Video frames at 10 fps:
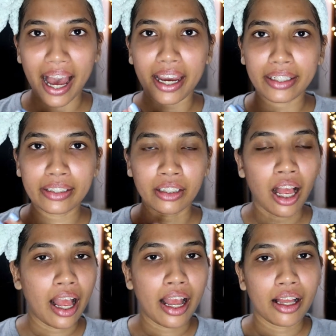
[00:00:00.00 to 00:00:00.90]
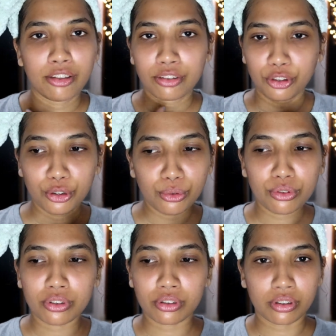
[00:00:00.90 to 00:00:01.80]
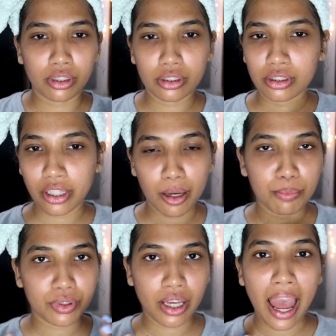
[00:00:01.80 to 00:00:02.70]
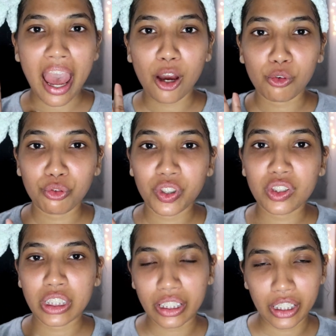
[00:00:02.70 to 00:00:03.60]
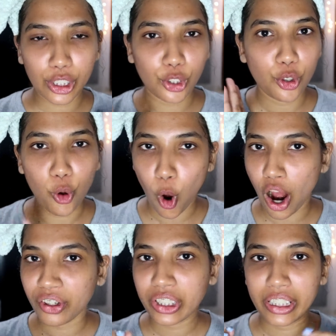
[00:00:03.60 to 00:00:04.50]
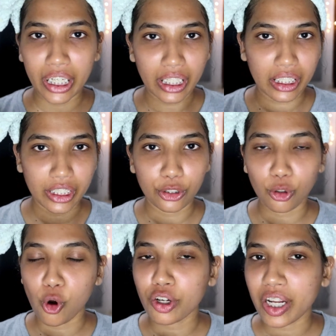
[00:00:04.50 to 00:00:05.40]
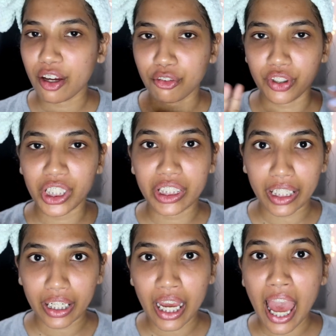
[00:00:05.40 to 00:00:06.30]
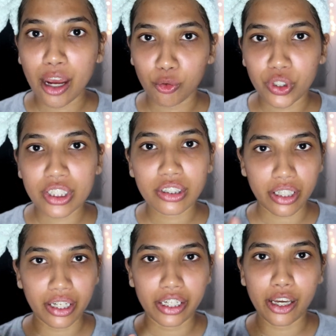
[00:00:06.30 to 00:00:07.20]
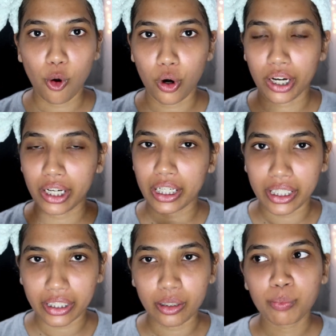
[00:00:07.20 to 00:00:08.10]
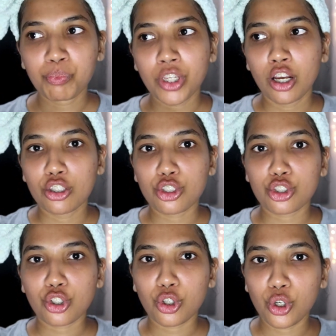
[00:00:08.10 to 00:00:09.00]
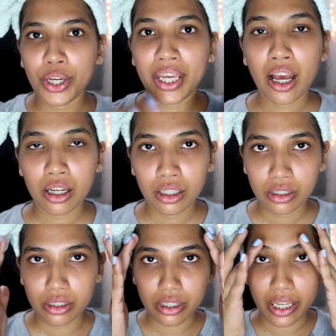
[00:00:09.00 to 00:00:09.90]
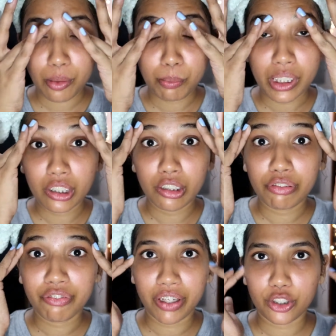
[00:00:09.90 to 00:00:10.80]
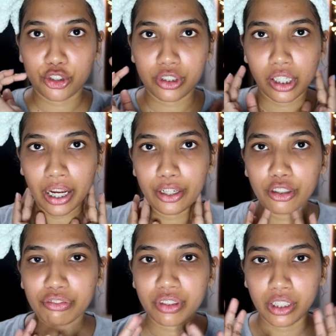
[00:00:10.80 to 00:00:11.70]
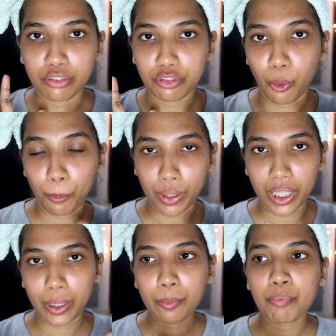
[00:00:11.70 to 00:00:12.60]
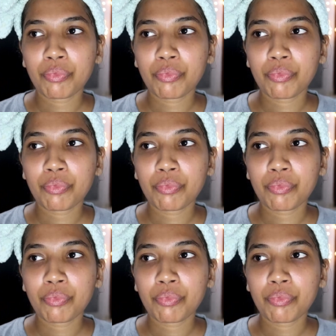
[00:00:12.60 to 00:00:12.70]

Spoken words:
I use these steps every Sunday, not daily, not every day, every Sunday only. So yeah, this is like a mini facial kind of thing for me.